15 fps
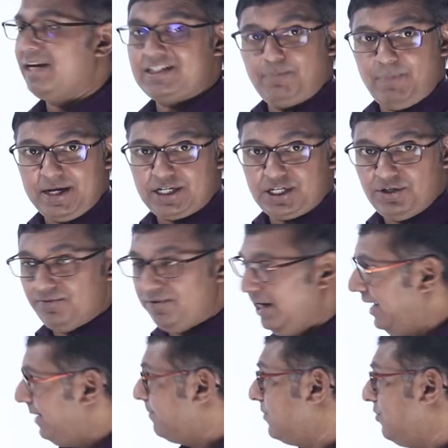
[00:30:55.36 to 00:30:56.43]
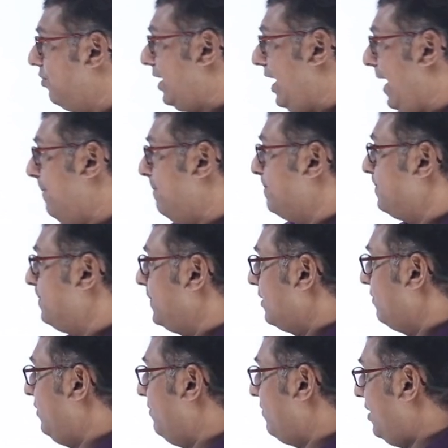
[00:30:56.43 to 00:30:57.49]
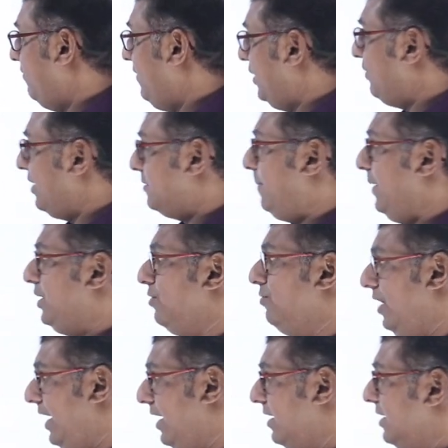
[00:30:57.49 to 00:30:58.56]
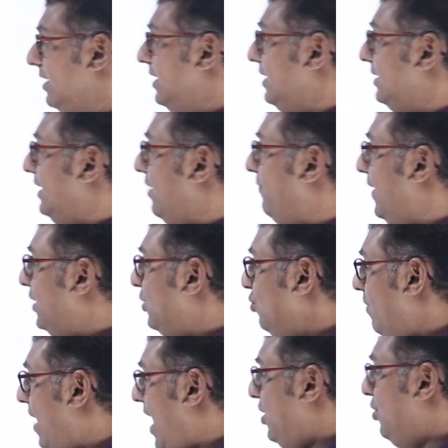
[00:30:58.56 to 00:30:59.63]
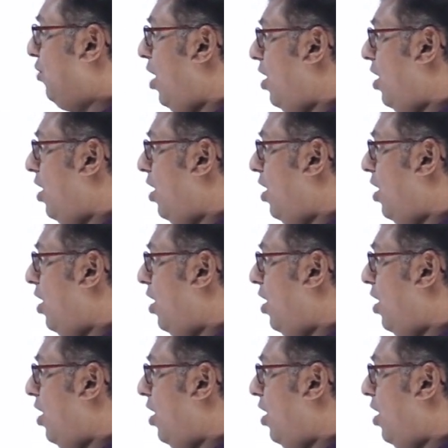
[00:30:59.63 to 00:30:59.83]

respectively. Okay, V1 and V2 respectively. The effective value